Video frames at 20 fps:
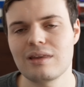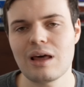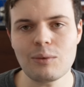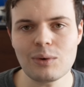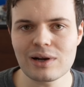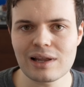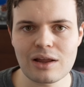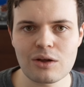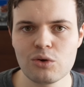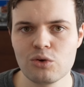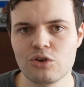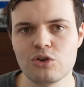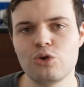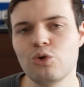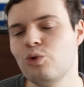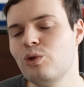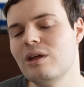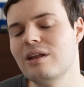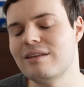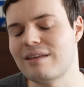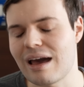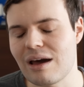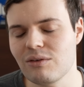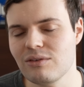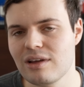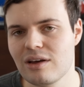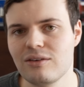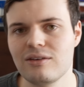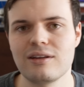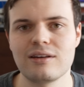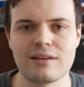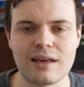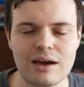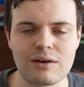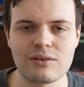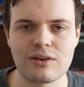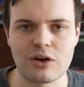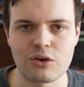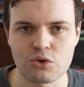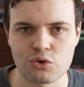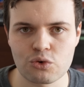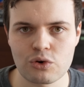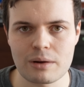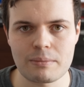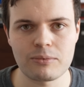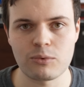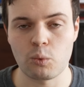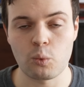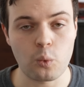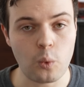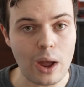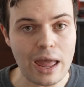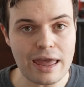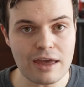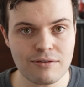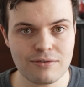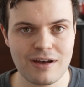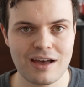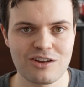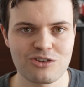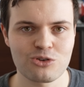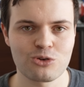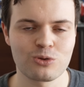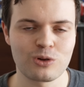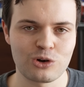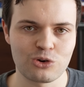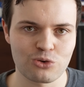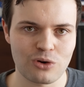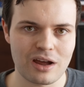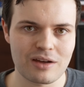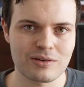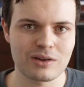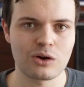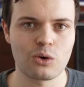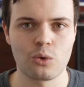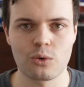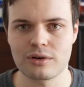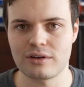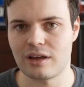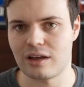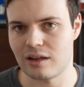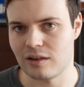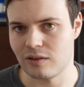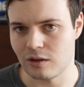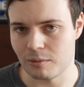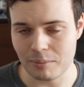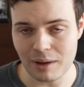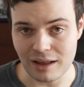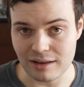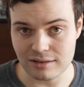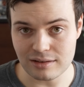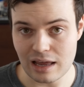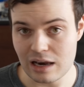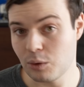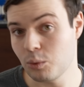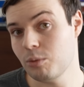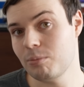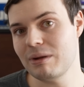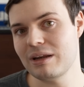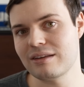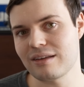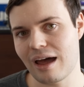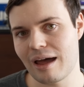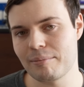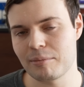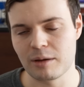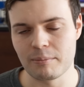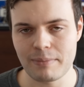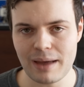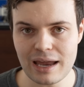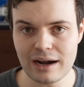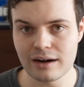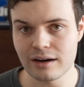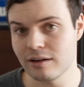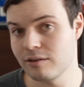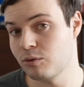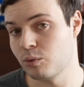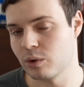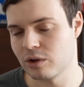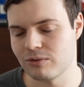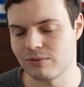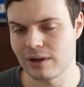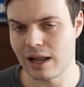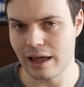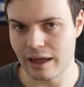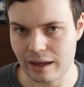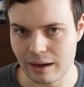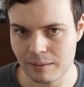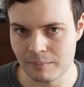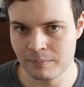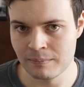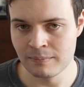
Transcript: That would allow you to do the downtown to downtown trip way faster than driving or taking the bus, and it would be time competitive with flying.